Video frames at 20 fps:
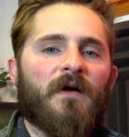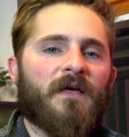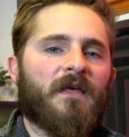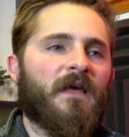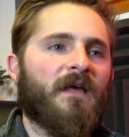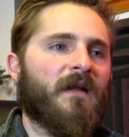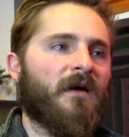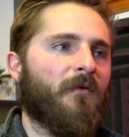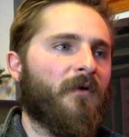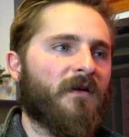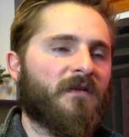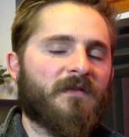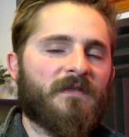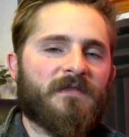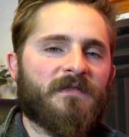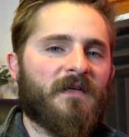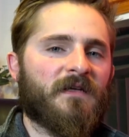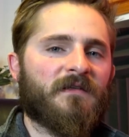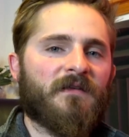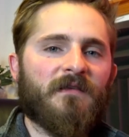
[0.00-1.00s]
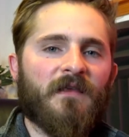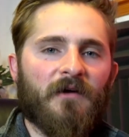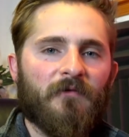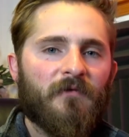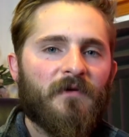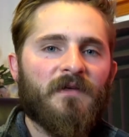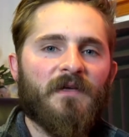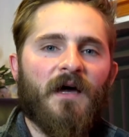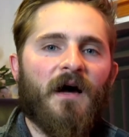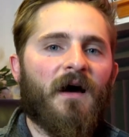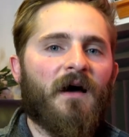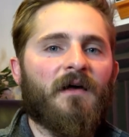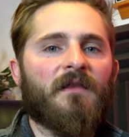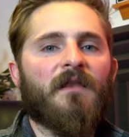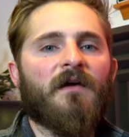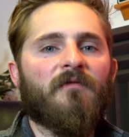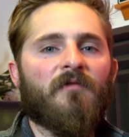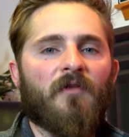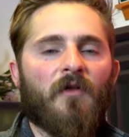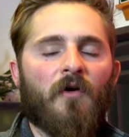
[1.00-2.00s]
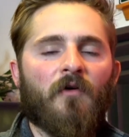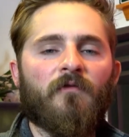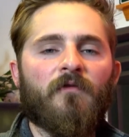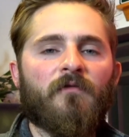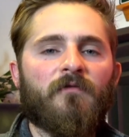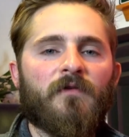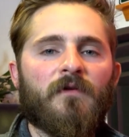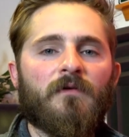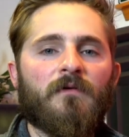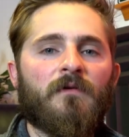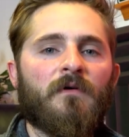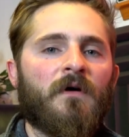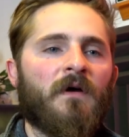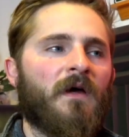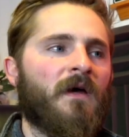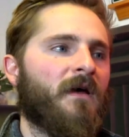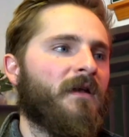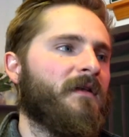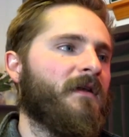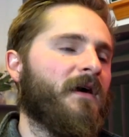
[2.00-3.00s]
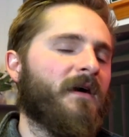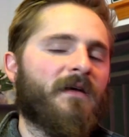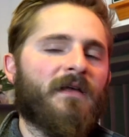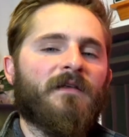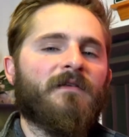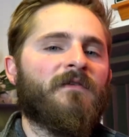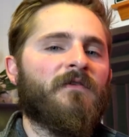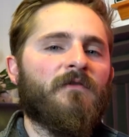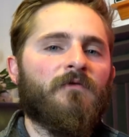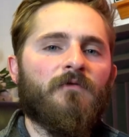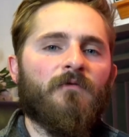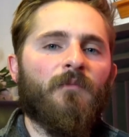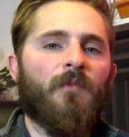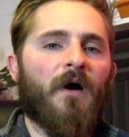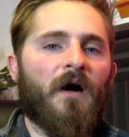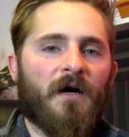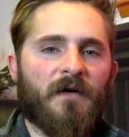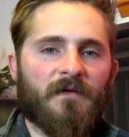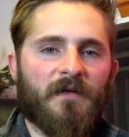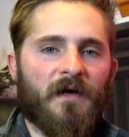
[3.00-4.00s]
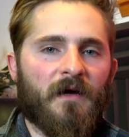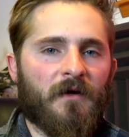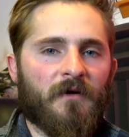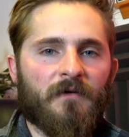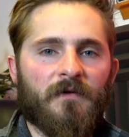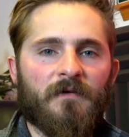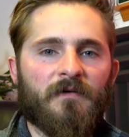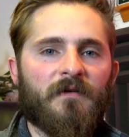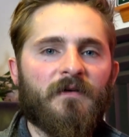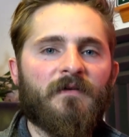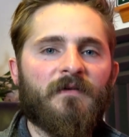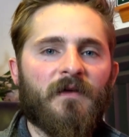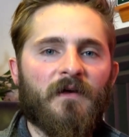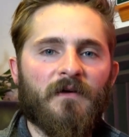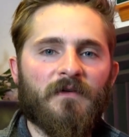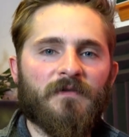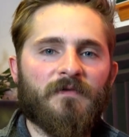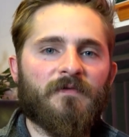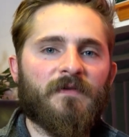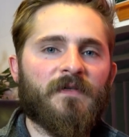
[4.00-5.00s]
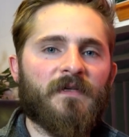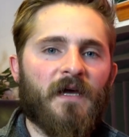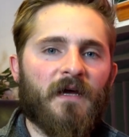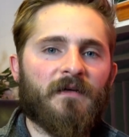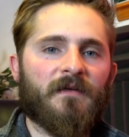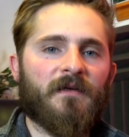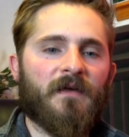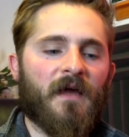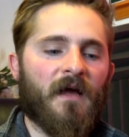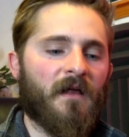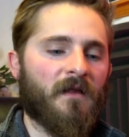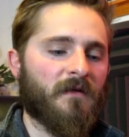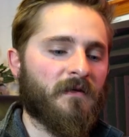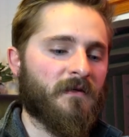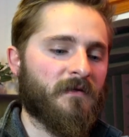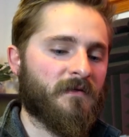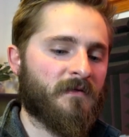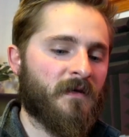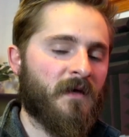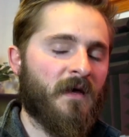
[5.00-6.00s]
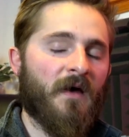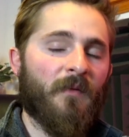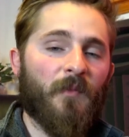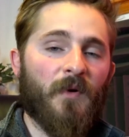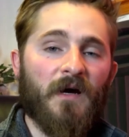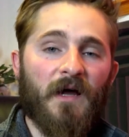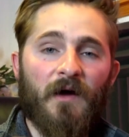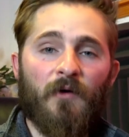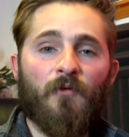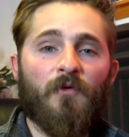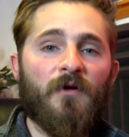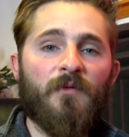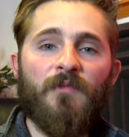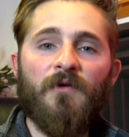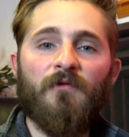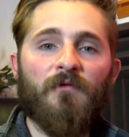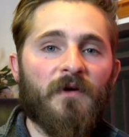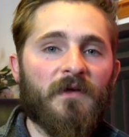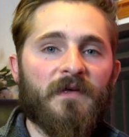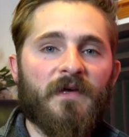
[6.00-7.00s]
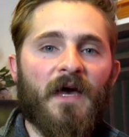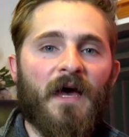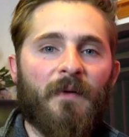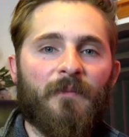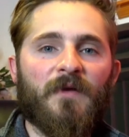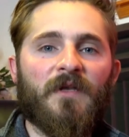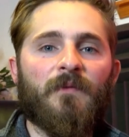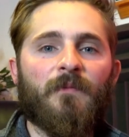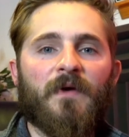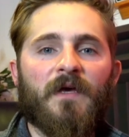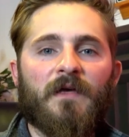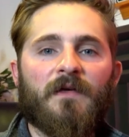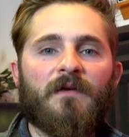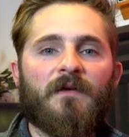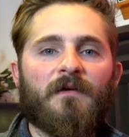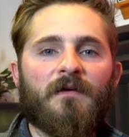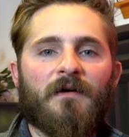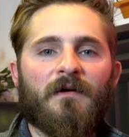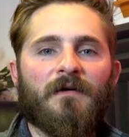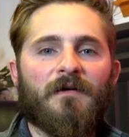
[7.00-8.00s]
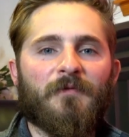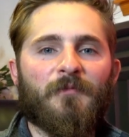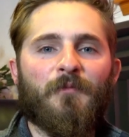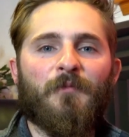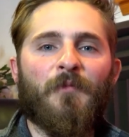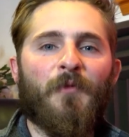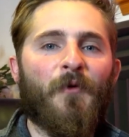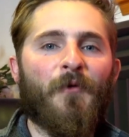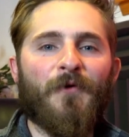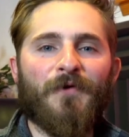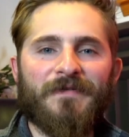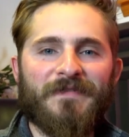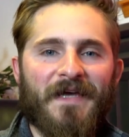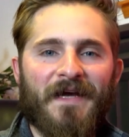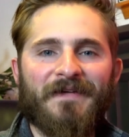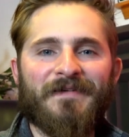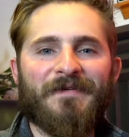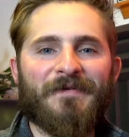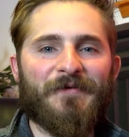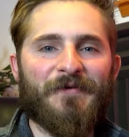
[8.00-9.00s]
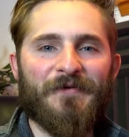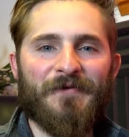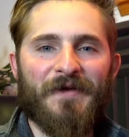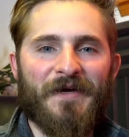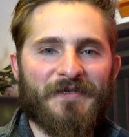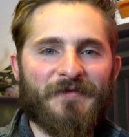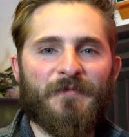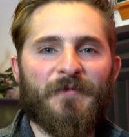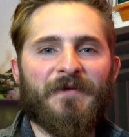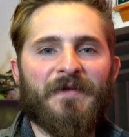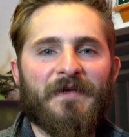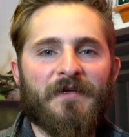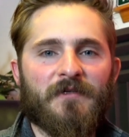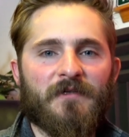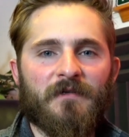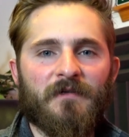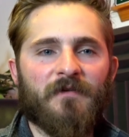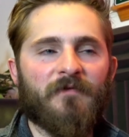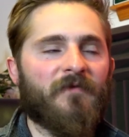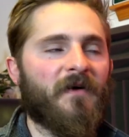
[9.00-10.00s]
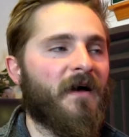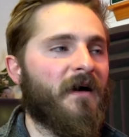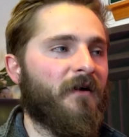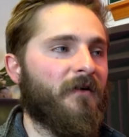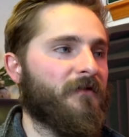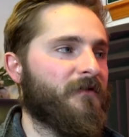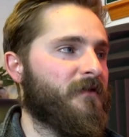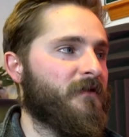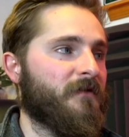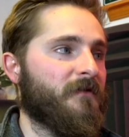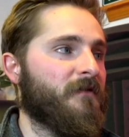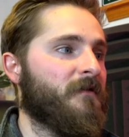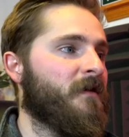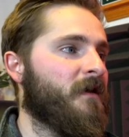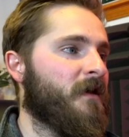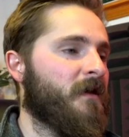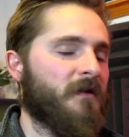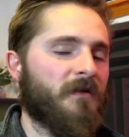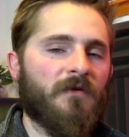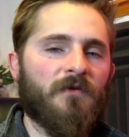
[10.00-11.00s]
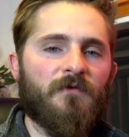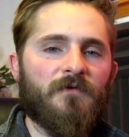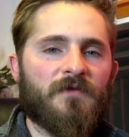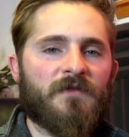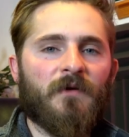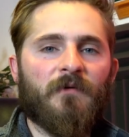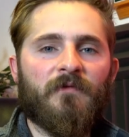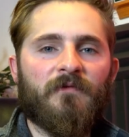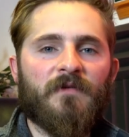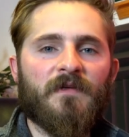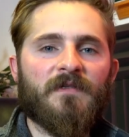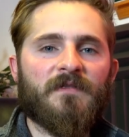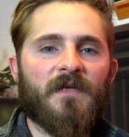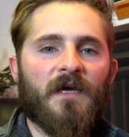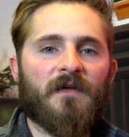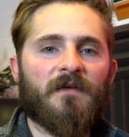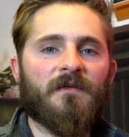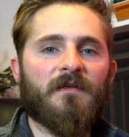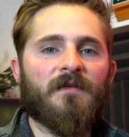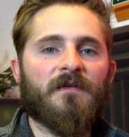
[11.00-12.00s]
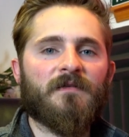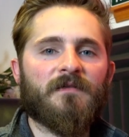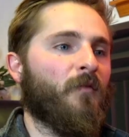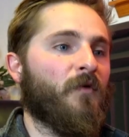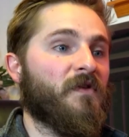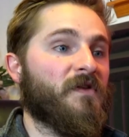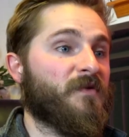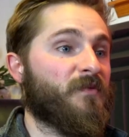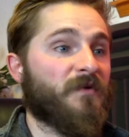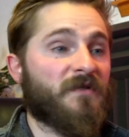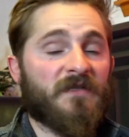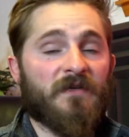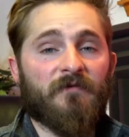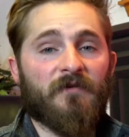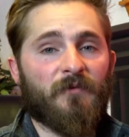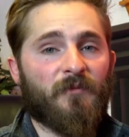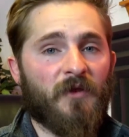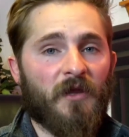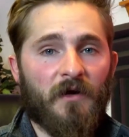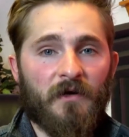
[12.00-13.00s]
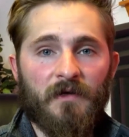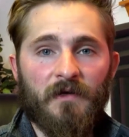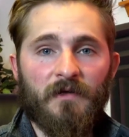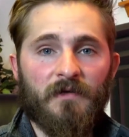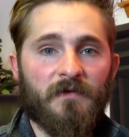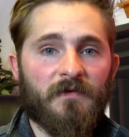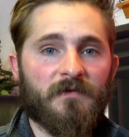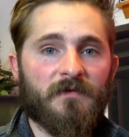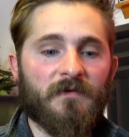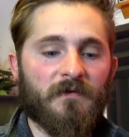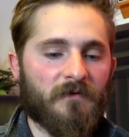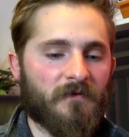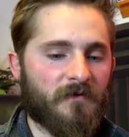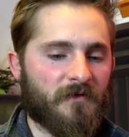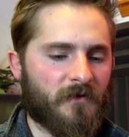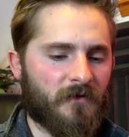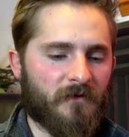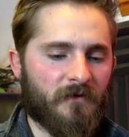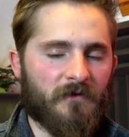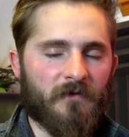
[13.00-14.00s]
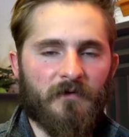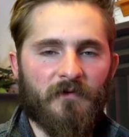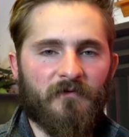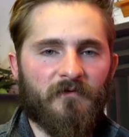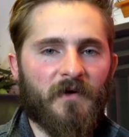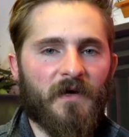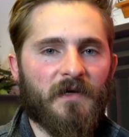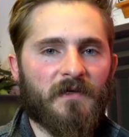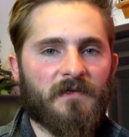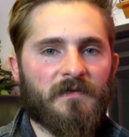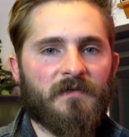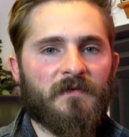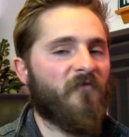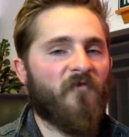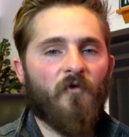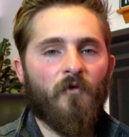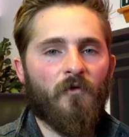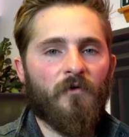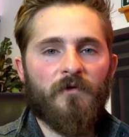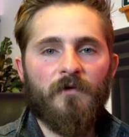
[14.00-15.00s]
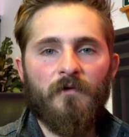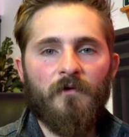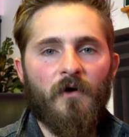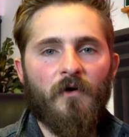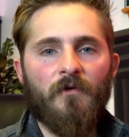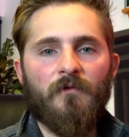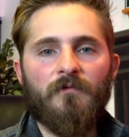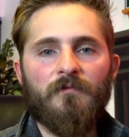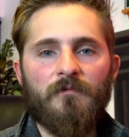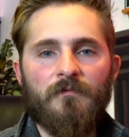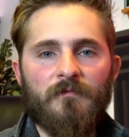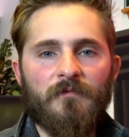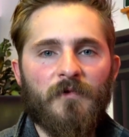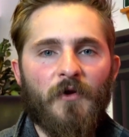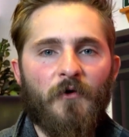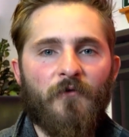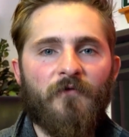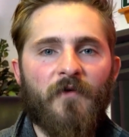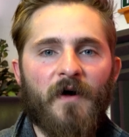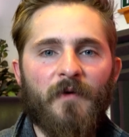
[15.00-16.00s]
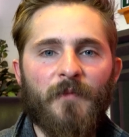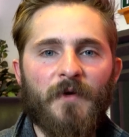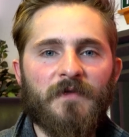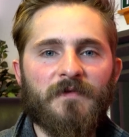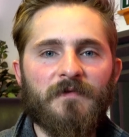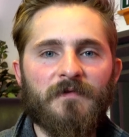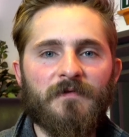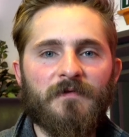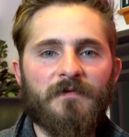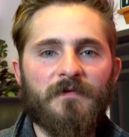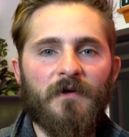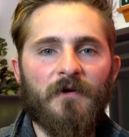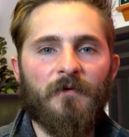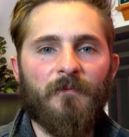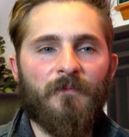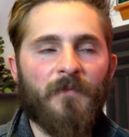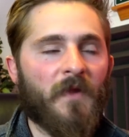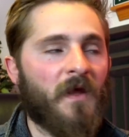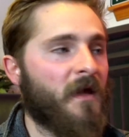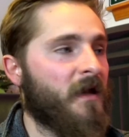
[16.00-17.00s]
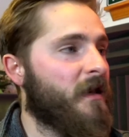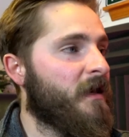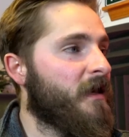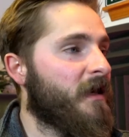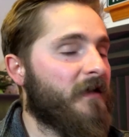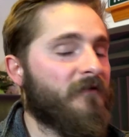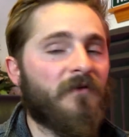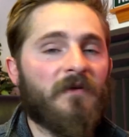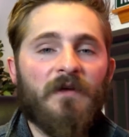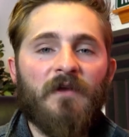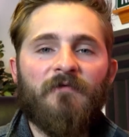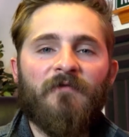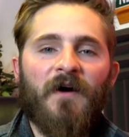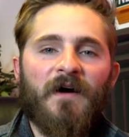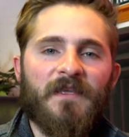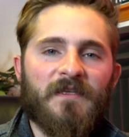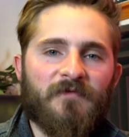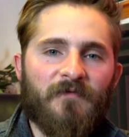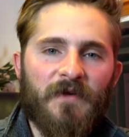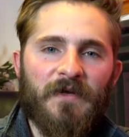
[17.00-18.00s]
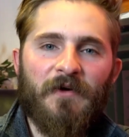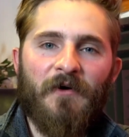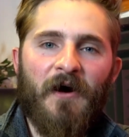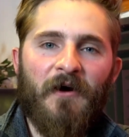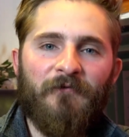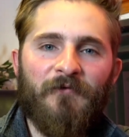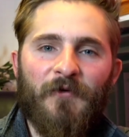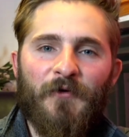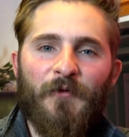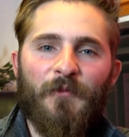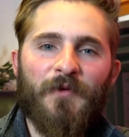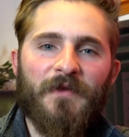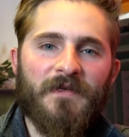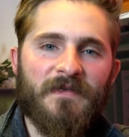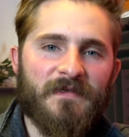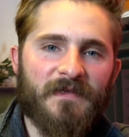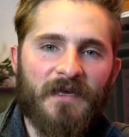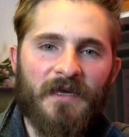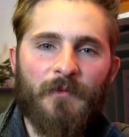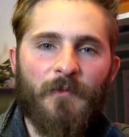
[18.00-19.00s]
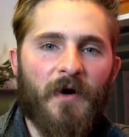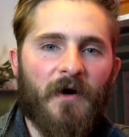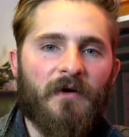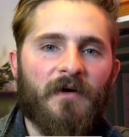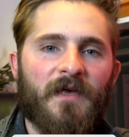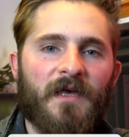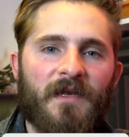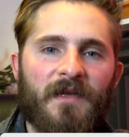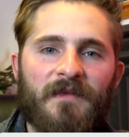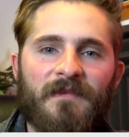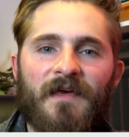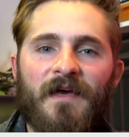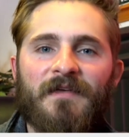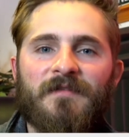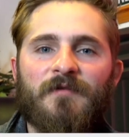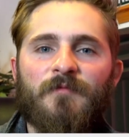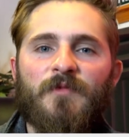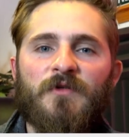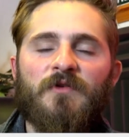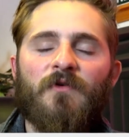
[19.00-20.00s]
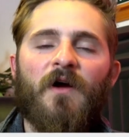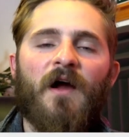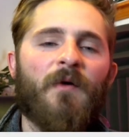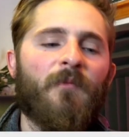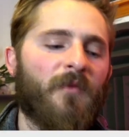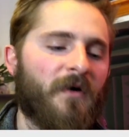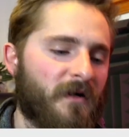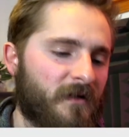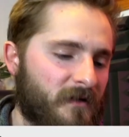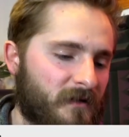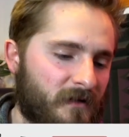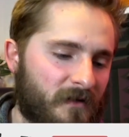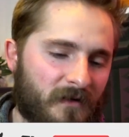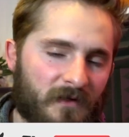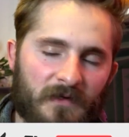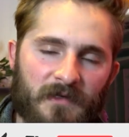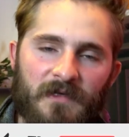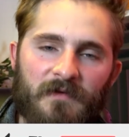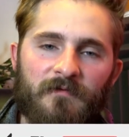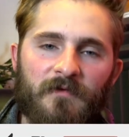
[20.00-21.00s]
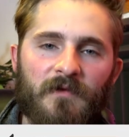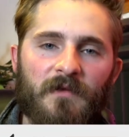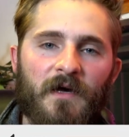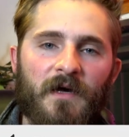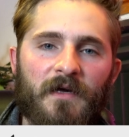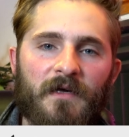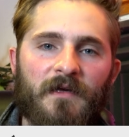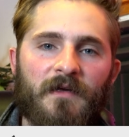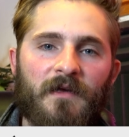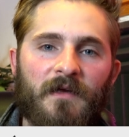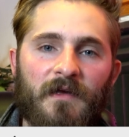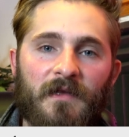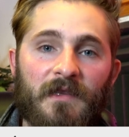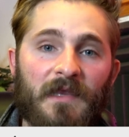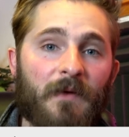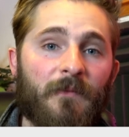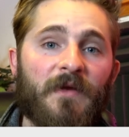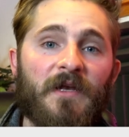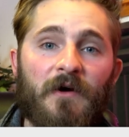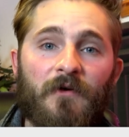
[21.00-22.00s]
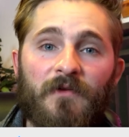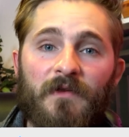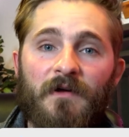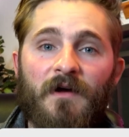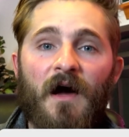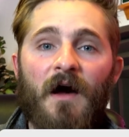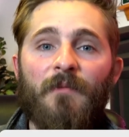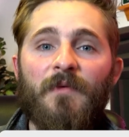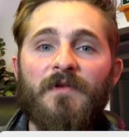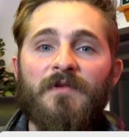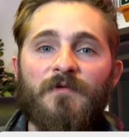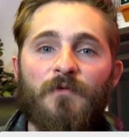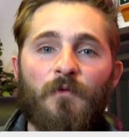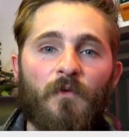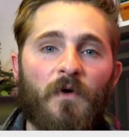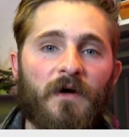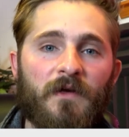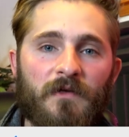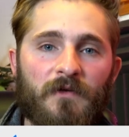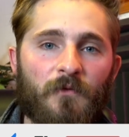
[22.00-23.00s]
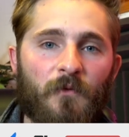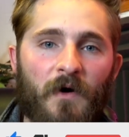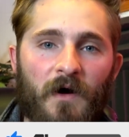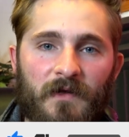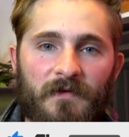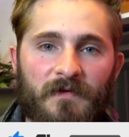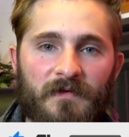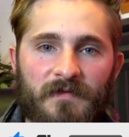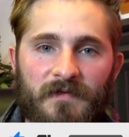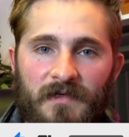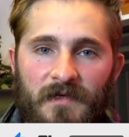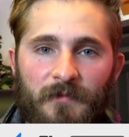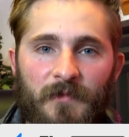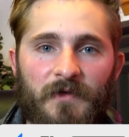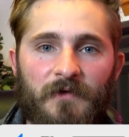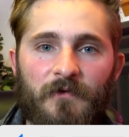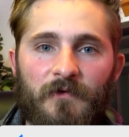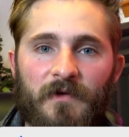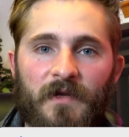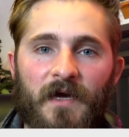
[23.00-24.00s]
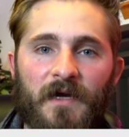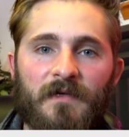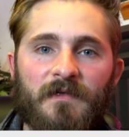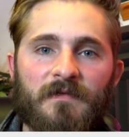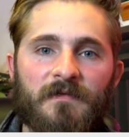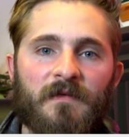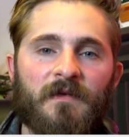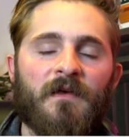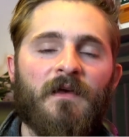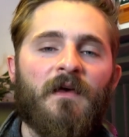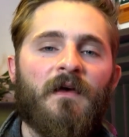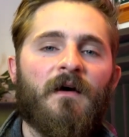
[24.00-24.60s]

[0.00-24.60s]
Again, I wanted to stick to that really high level overview, not get too bogged down in the details of the technicalities, but I would be really happy to make a more technical explanation of how to use some of these techniques with specific plugins and certain effects for your own lo-fi mixes. So if you did find this video helpful, please think about hitting that subscribe button, leave a like, and let me know in the comments what you want to see me do next.